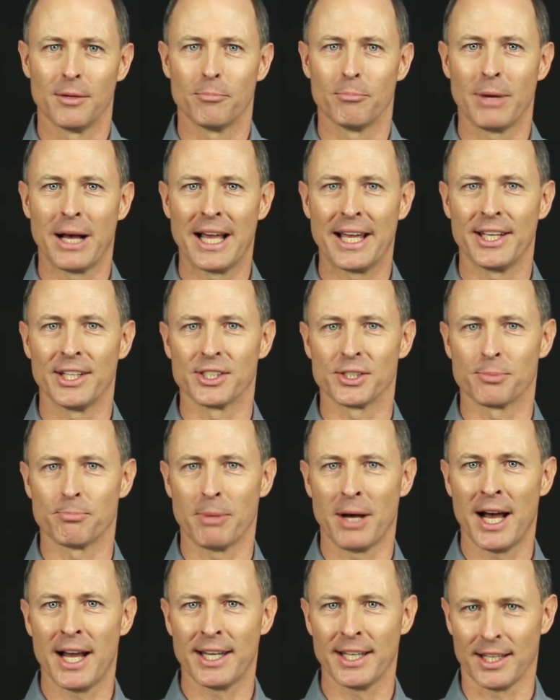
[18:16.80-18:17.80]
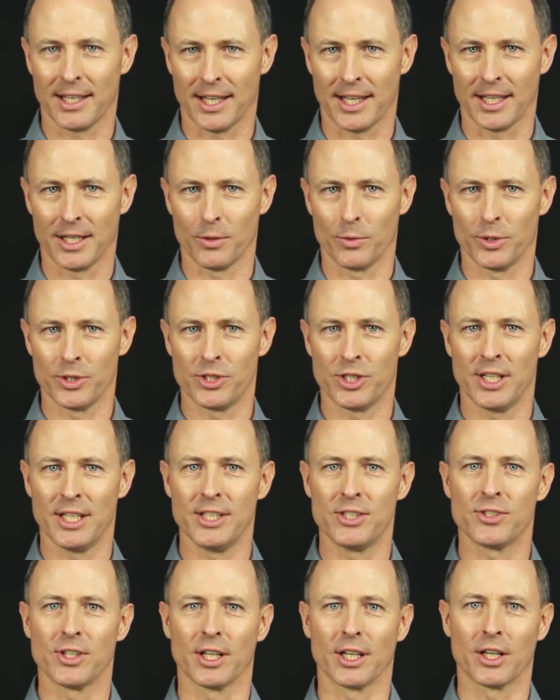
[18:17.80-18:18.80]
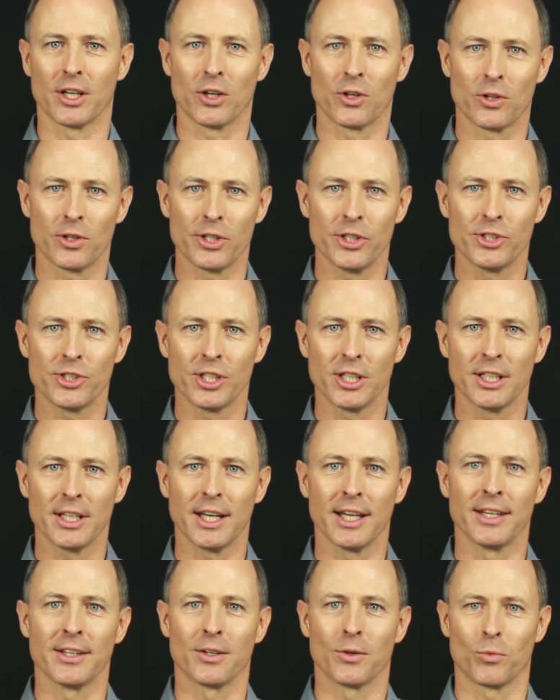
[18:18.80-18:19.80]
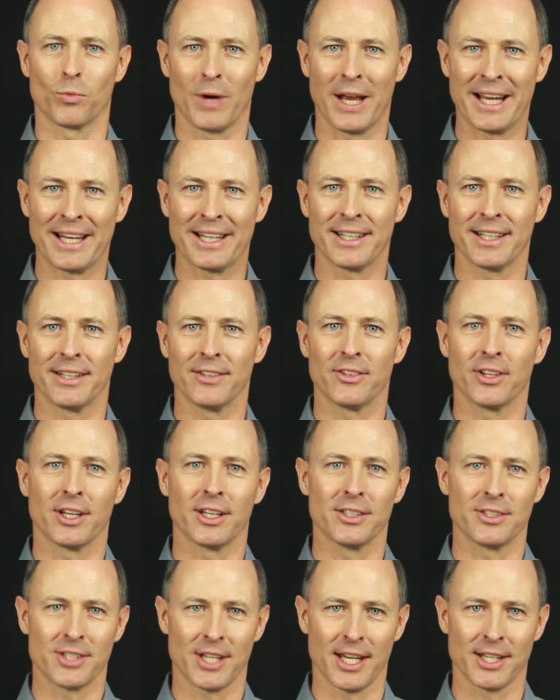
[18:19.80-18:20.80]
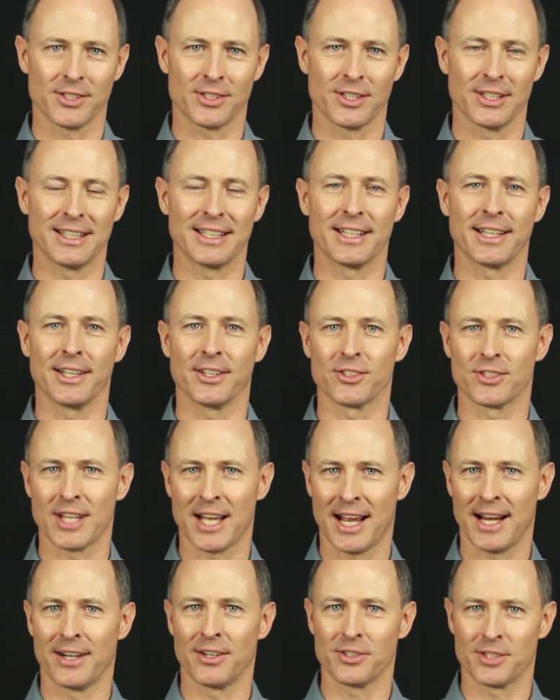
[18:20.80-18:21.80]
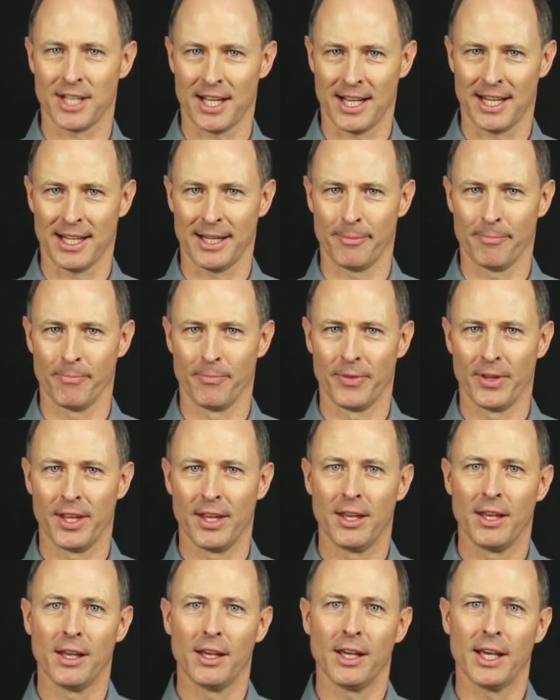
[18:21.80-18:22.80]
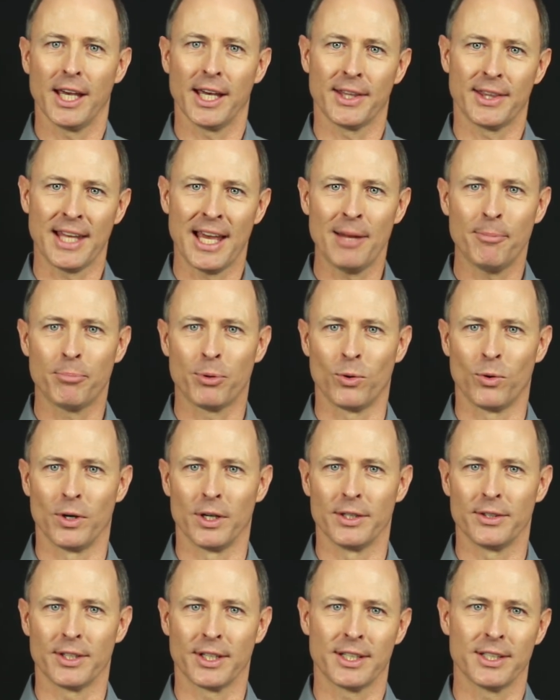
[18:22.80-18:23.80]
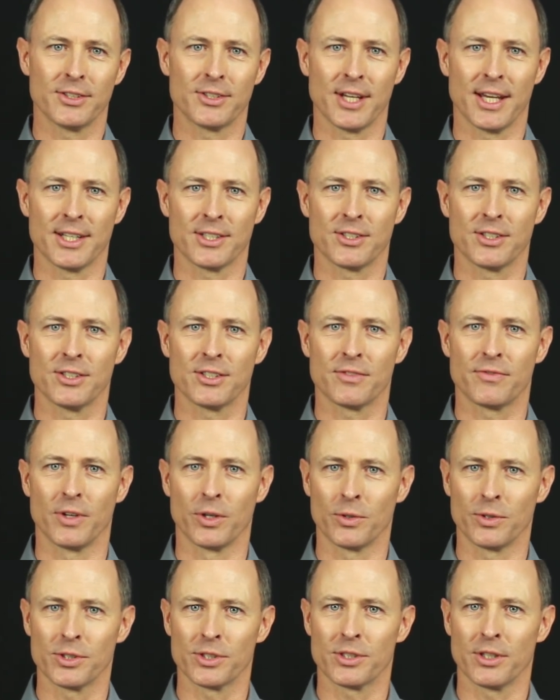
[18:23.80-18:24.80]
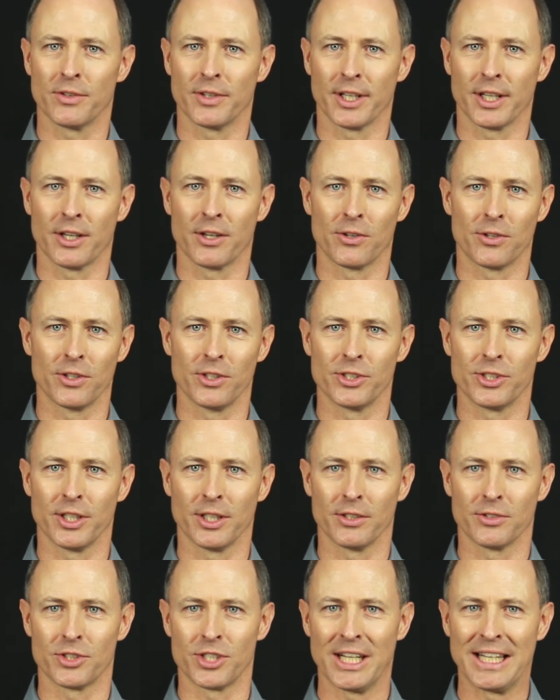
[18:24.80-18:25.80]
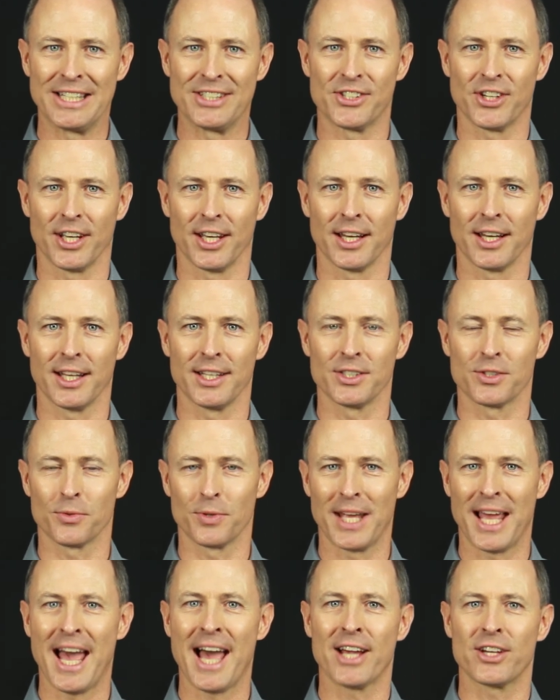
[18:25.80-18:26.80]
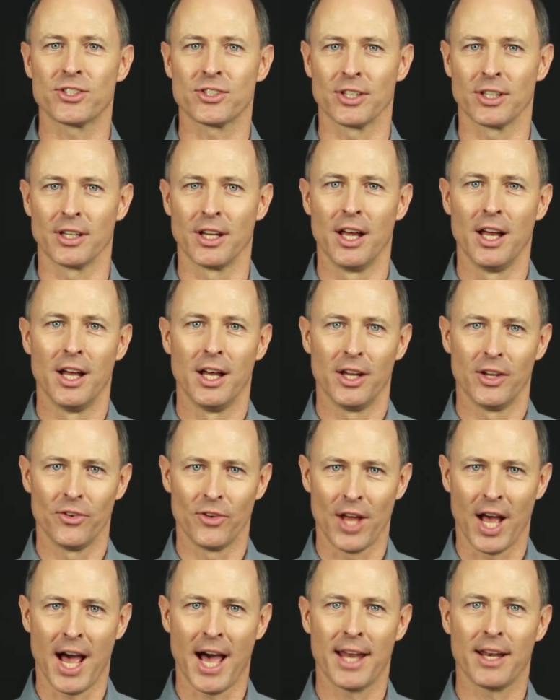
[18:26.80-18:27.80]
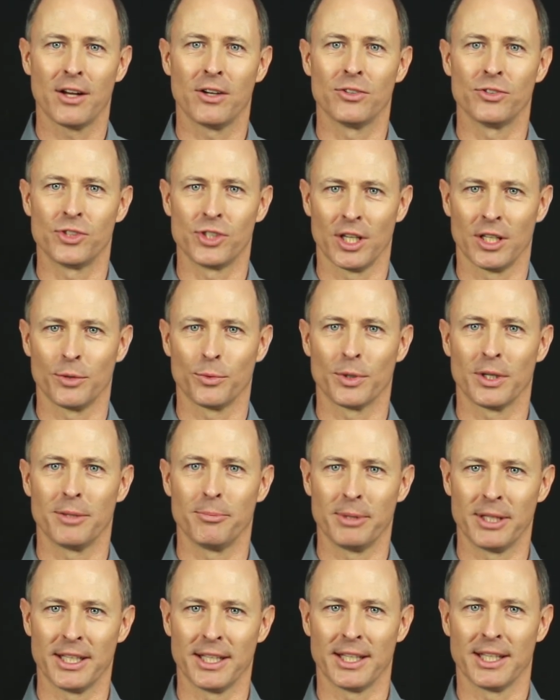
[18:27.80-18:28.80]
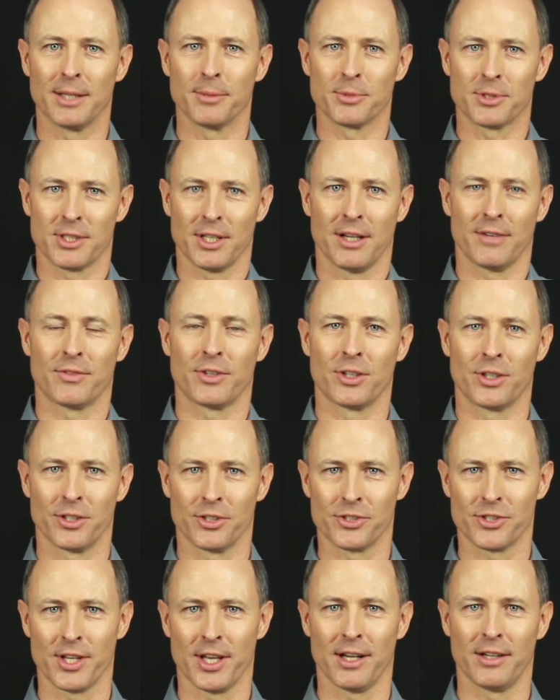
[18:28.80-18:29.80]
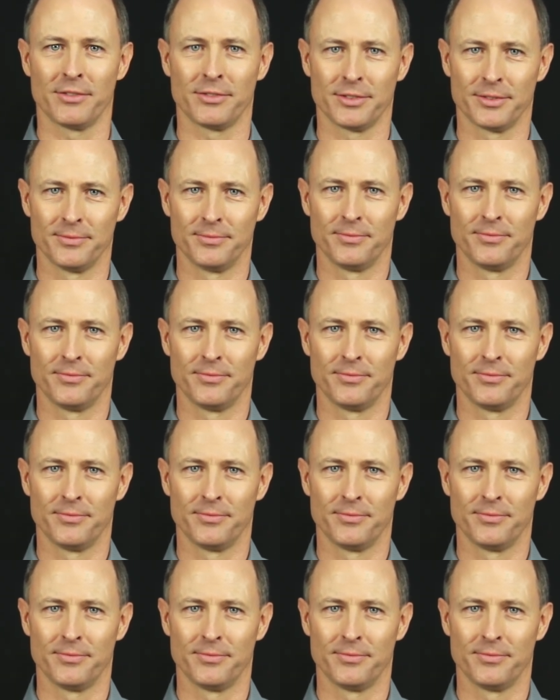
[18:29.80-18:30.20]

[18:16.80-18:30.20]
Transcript: By his body language, he's encouraging and directing the contestant the entire time. At that point, the contestant's focused on encouraging or changing L.A.'s reaction, not on genuinely being himself or herself.